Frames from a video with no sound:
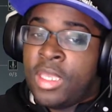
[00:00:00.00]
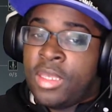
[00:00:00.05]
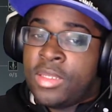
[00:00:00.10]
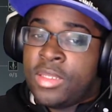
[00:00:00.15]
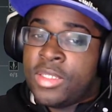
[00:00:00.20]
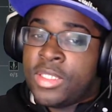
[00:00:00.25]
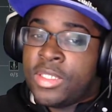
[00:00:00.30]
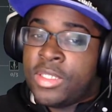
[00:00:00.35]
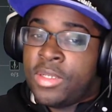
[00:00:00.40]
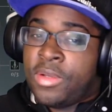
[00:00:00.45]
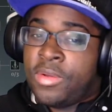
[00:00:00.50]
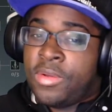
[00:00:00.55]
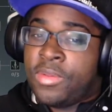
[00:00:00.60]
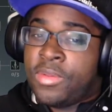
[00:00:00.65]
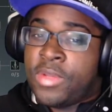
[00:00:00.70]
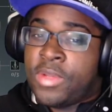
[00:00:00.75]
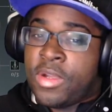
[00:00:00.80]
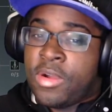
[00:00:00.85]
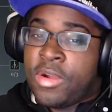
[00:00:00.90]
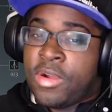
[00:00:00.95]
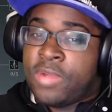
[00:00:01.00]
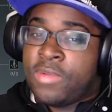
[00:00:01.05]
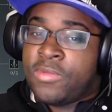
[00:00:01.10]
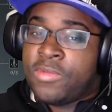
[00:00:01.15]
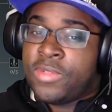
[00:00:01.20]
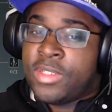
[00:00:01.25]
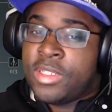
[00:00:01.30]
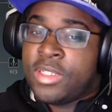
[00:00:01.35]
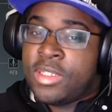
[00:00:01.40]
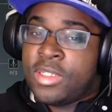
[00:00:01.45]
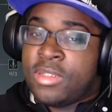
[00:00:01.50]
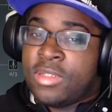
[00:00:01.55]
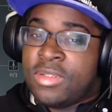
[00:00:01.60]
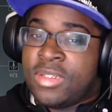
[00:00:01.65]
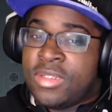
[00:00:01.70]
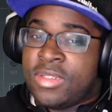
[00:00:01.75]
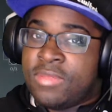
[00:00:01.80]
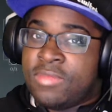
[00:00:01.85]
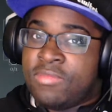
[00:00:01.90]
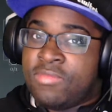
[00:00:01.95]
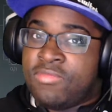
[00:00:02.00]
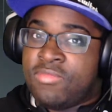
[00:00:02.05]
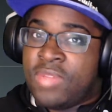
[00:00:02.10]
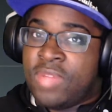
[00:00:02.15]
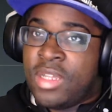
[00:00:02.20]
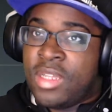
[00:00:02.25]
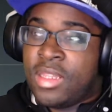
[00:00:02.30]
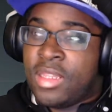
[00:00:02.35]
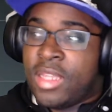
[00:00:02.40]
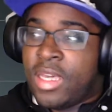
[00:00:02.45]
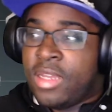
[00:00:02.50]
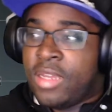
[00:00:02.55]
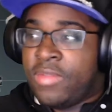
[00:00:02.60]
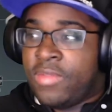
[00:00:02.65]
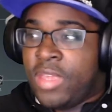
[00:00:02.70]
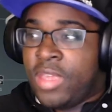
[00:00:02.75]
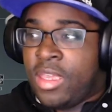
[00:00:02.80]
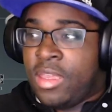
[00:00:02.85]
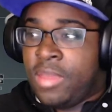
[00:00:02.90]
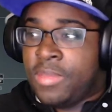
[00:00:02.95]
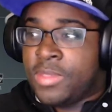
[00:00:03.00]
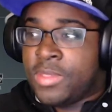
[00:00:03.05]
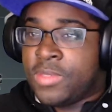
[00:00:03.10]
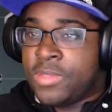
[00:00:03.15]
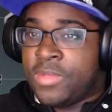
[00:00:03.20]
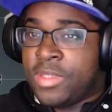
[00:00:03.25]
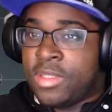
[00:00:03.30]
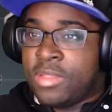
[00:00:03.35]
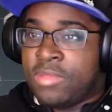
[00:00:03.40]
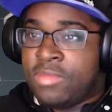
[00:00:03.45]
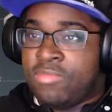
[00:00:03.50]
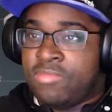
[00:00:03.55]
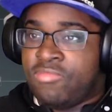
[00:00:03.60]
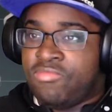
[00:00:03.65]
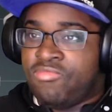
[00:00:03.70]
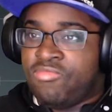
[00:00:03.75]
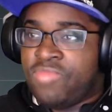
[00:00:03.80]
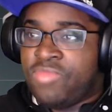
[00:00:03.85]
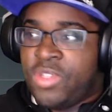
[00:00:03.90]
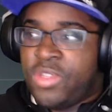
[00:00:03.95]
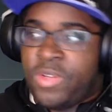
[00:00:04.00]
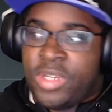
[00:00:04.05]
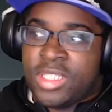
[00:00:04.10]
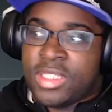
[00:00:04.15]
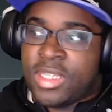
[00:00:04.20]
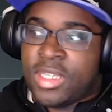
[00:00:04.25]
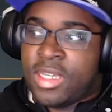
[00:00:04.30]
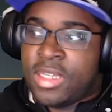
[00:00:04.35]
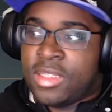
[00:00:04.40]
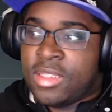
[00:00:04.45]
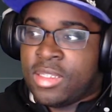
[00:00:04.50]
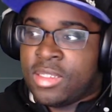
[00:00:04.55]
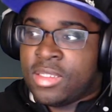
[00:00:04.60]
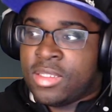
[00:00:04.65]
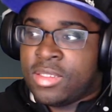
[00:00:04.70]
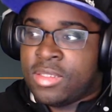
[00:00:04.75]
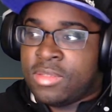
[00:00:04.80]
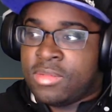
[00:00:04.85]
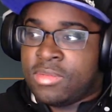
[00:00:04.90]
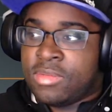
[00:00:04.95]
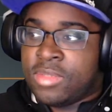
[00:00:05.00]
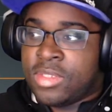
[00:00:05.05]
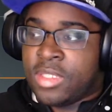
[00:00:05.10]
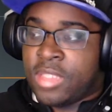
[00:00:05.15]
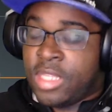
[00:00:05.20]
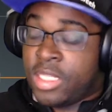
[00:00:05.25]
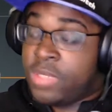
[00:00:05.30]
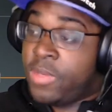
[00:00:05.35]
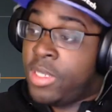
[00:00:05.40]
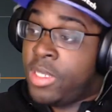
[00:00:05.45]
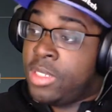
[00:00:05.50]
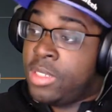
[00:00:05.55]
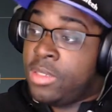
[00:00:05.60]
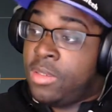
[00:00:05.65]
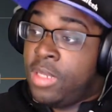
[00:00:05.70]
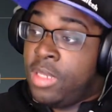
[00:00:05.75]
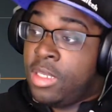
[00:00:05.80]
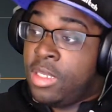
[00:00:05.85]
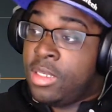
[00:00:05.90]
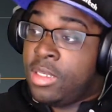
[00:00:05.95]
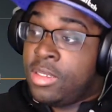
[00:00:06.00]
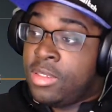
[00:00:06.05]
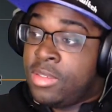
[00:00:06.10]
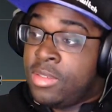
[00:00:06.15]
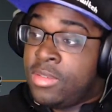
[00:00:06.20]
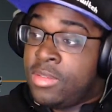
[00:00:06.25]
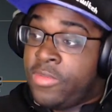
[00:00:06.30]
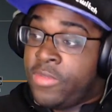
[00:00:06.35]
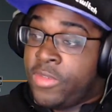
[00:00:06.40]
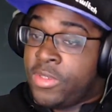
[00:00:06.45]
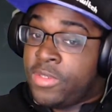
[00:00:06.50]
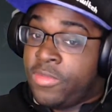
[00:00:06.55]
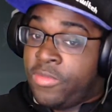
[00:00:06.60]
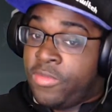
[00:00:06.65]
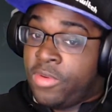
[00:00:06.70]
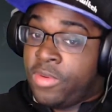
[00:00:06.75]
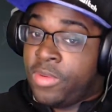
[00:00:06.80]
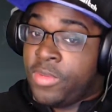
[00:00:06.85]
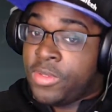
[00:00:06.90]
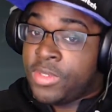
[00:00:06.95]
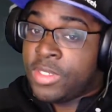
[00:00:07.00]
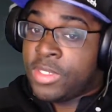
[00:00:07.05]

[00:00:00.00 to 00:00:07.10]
So there aren't really a lot of games with units like this, so that's why it's unique, first and foremost.